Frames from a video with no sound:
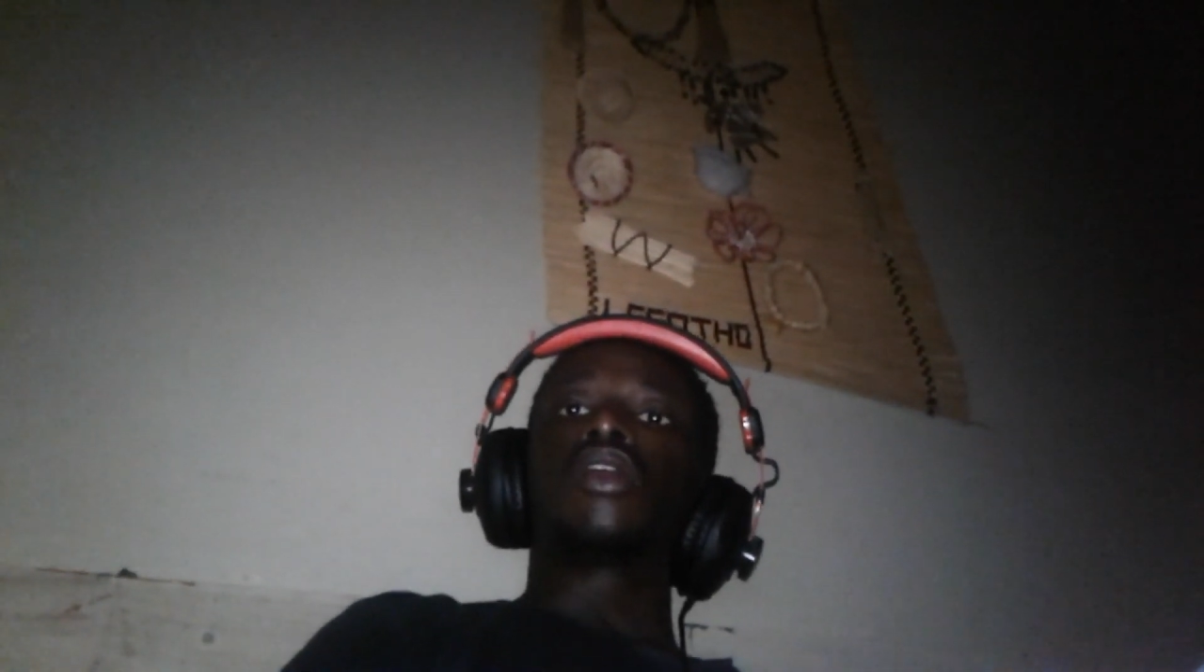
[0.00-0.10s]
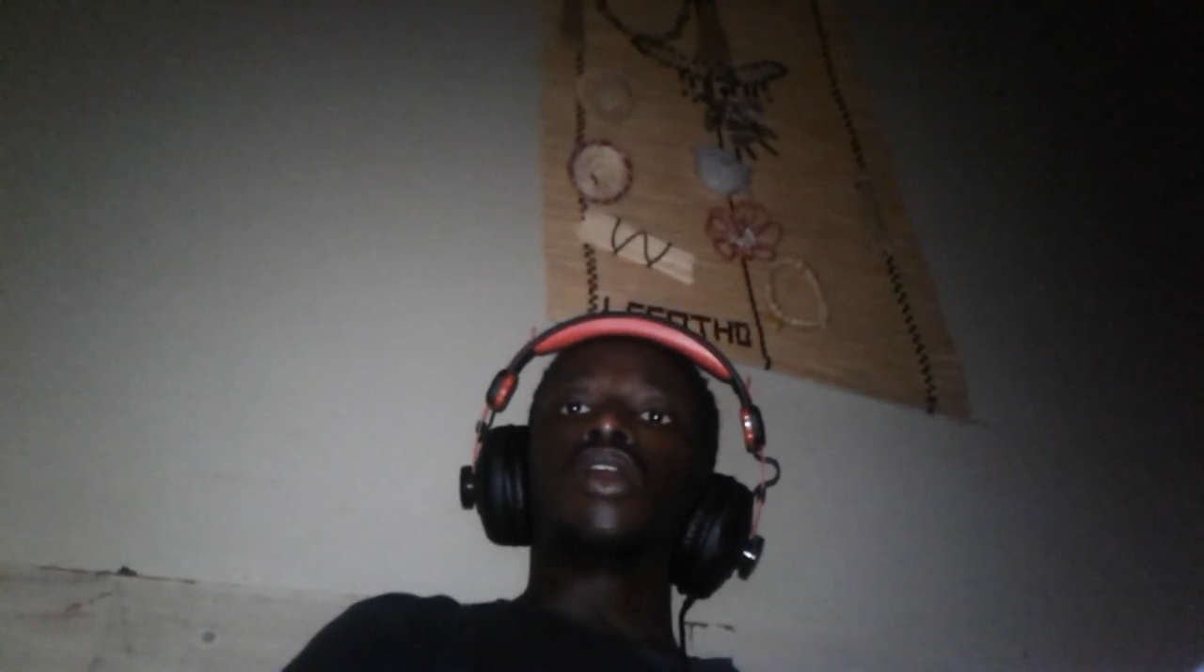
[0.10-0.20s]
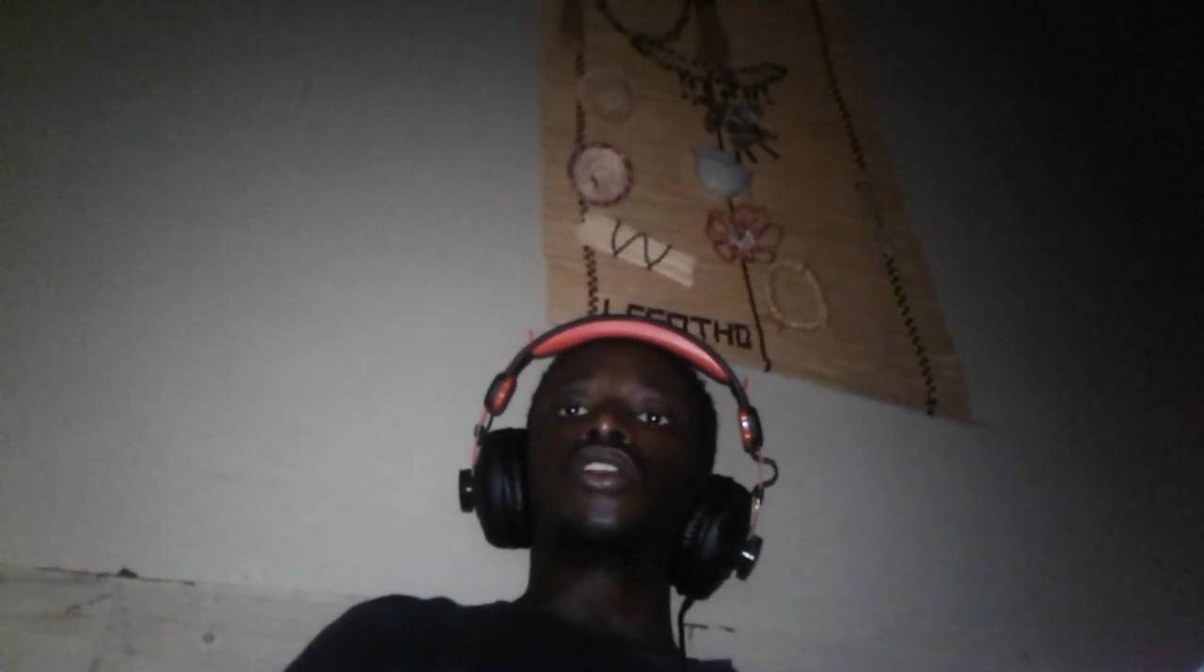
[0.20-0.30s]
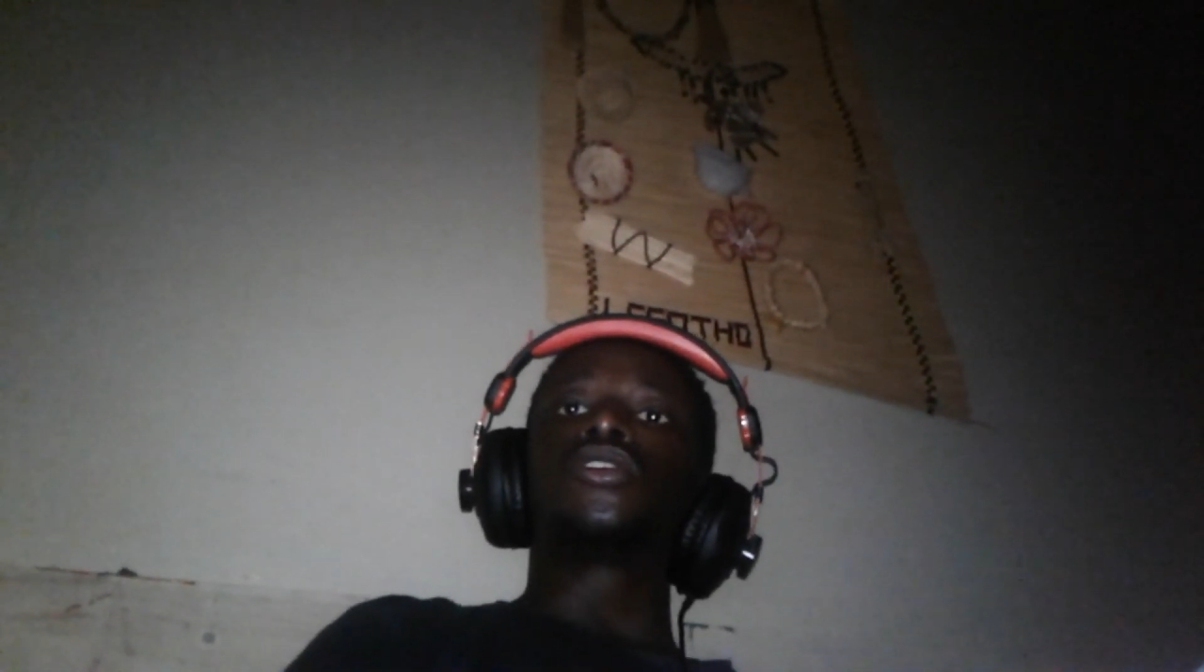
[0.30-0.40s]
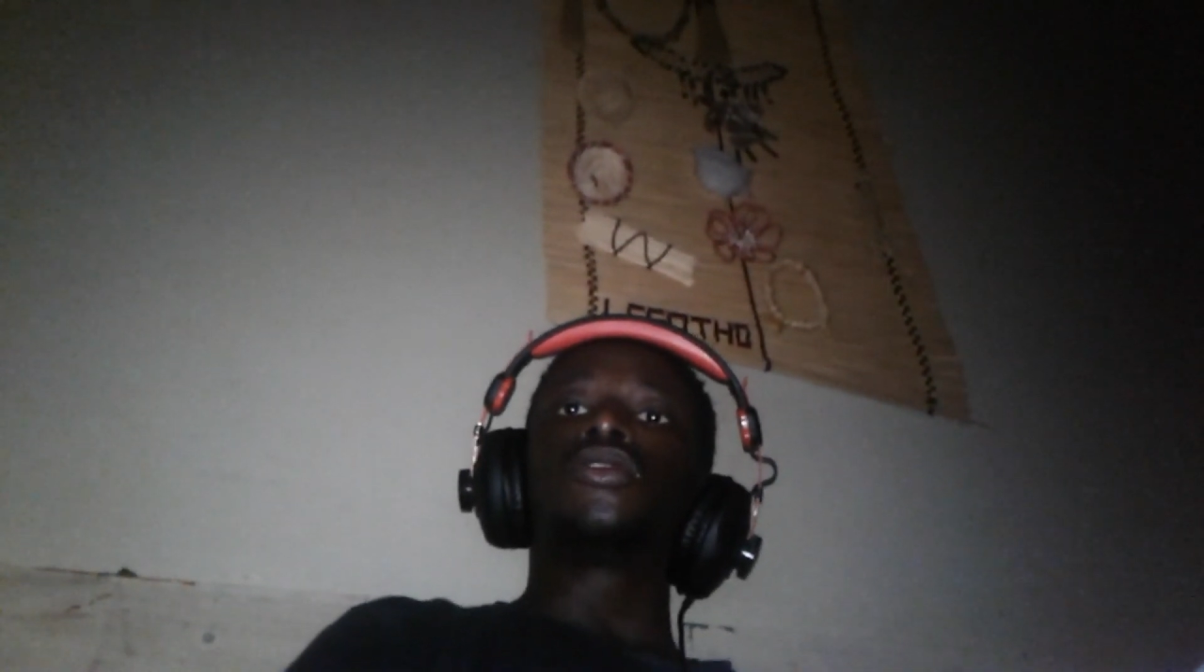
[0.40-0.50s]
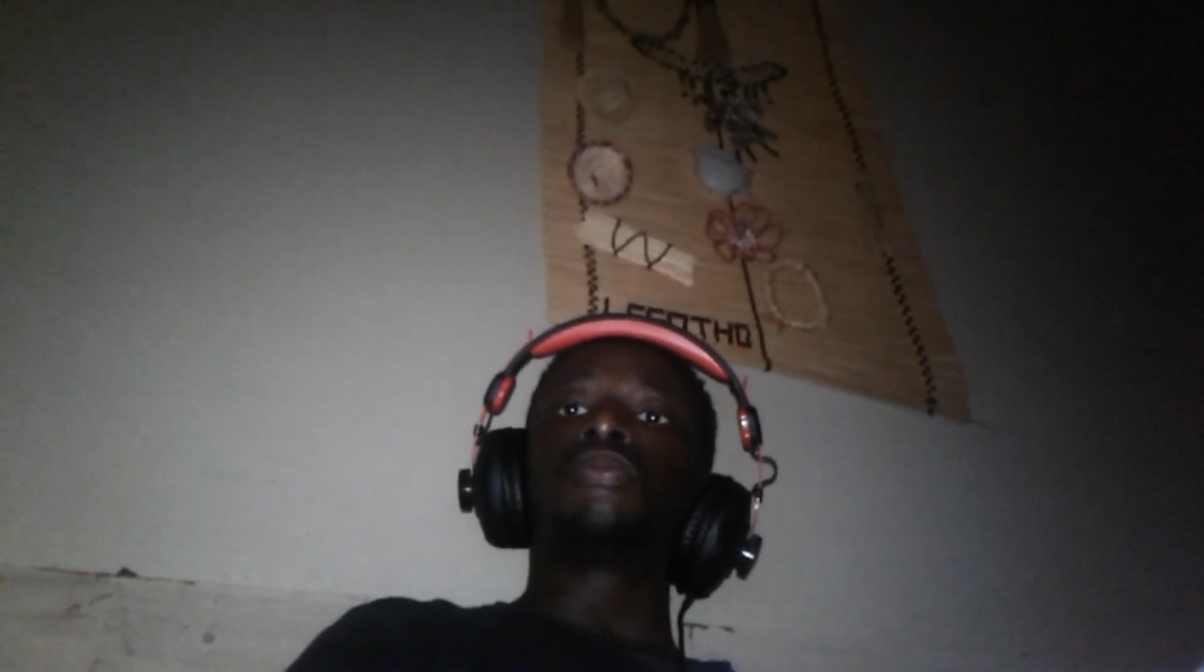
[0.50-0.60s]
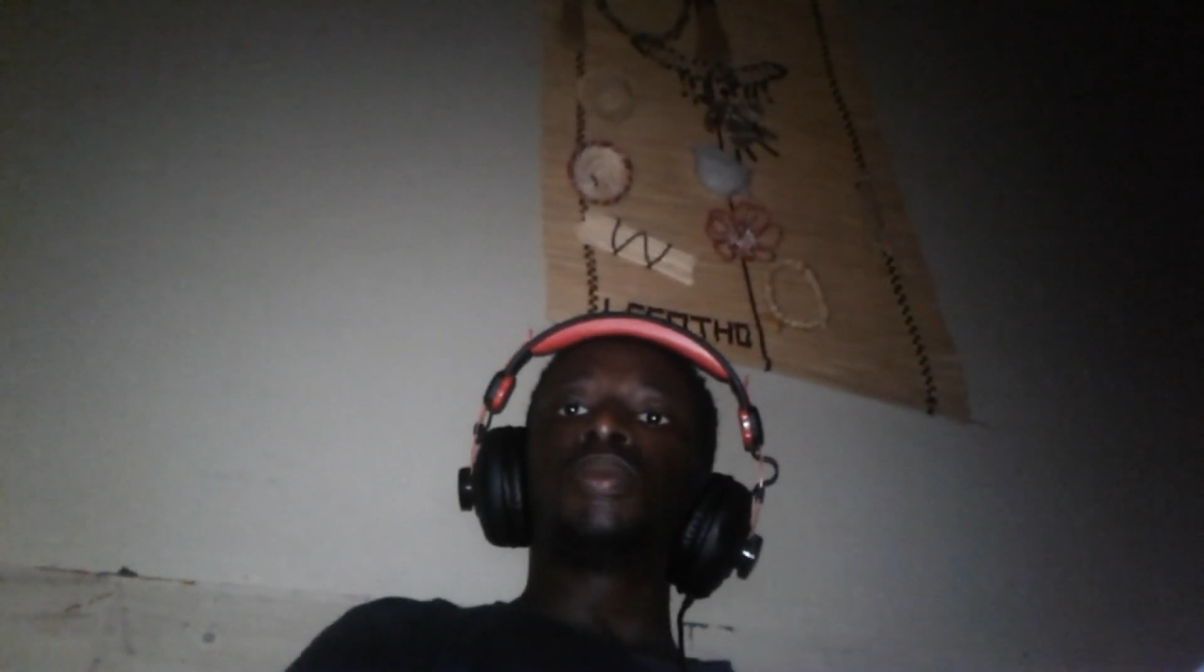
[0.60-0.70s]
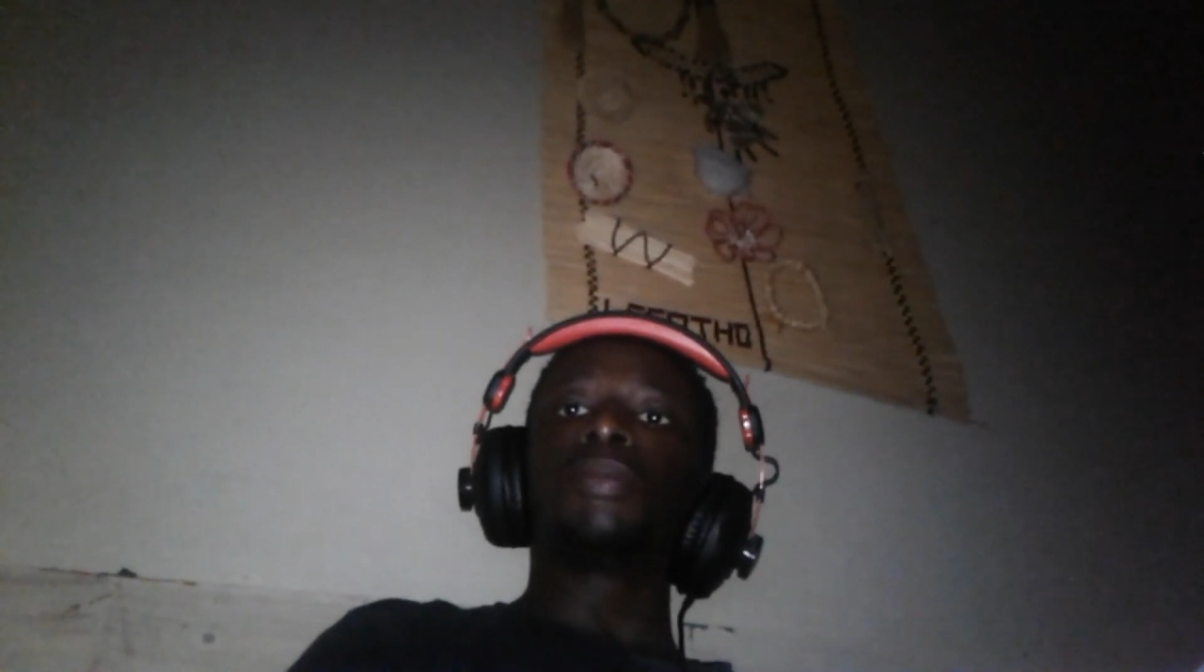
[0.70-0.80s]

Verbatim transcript: cartoon